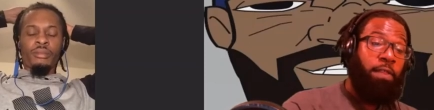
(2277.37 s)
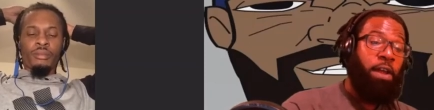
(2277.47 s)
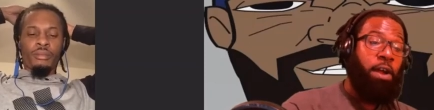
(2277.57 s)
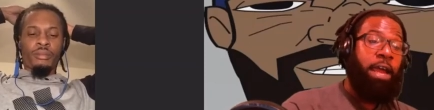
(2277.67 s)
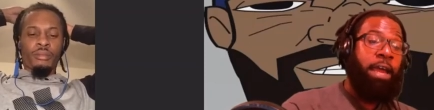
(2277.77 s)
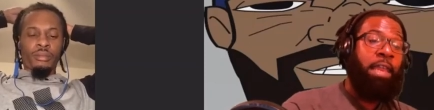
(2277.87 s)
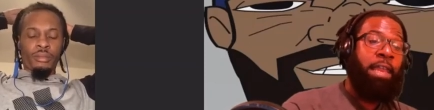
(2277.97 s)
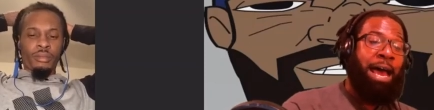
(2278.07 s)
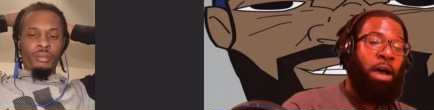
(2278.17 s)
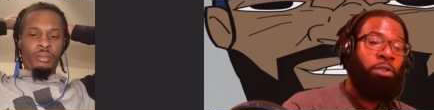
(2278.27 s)
Speaker 1: they're at
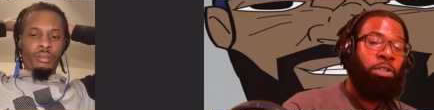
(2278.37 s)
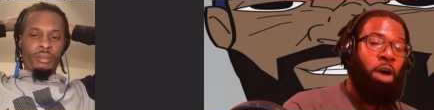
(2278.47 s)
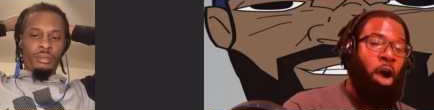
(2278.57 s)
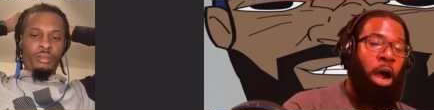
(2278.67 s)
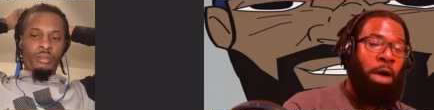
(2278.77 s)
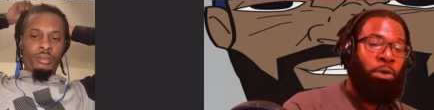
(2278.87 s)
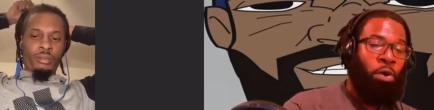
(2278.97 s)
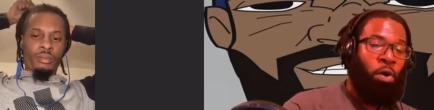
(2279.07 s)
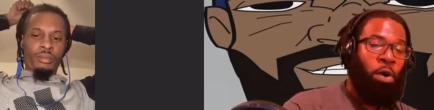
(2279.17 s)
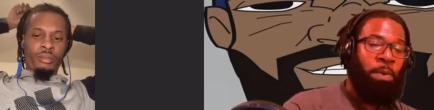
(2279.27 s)
louder
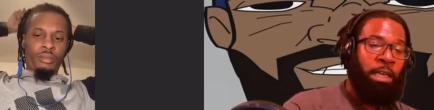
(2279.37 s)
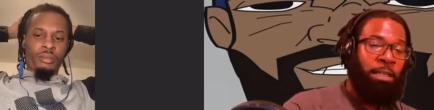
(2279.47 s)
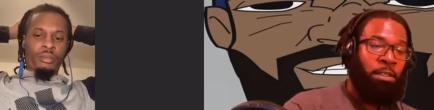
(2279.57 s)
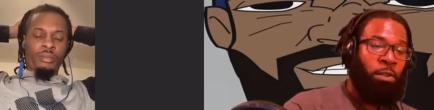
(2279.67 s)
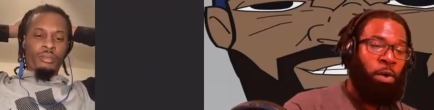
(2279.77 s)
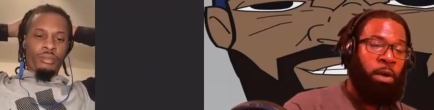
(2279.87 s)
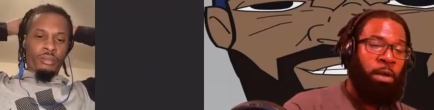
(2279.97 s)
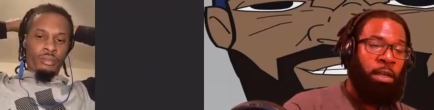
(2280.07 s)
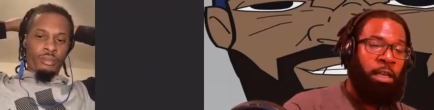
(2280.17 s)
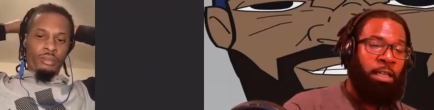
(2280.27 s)
outdoor places
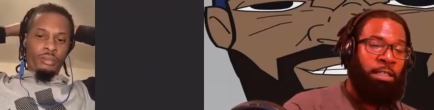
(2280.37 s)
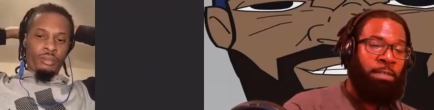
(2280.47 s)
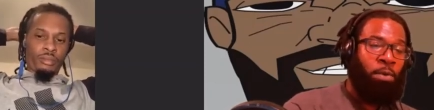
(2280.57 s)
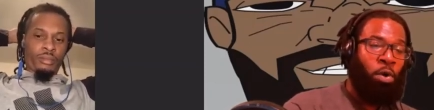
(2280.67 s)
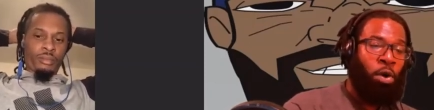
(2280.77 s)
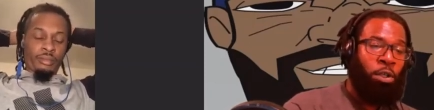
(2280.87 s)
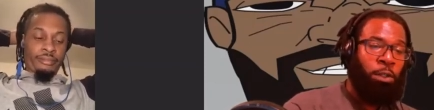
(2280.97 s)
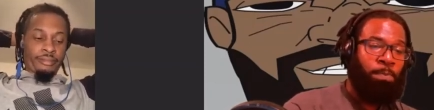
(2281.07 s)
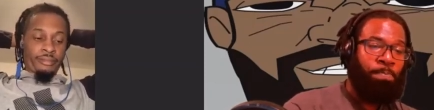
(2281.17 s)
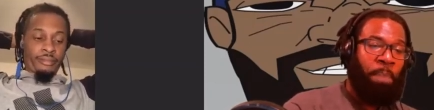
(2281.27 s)
where it's more
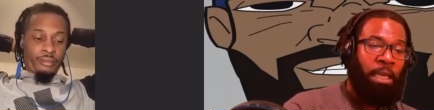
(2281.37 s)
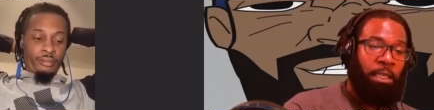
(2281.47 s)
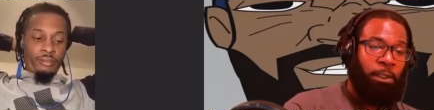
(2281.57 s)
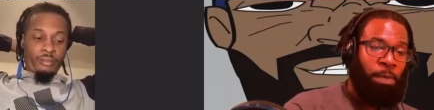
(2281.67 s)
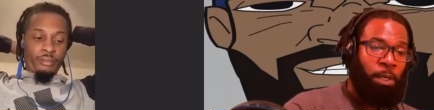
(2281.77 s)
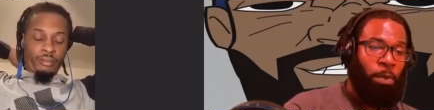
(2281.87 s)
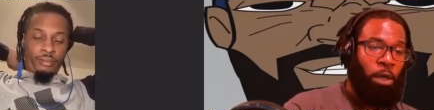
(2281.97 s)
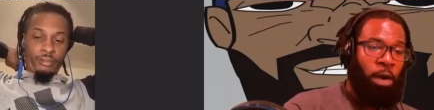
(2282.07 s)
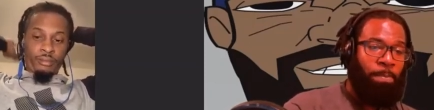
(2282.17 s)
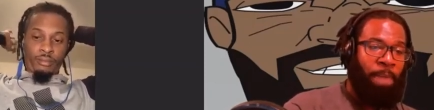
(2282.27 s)
space. People
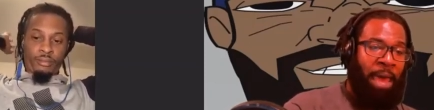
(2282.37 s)
aren't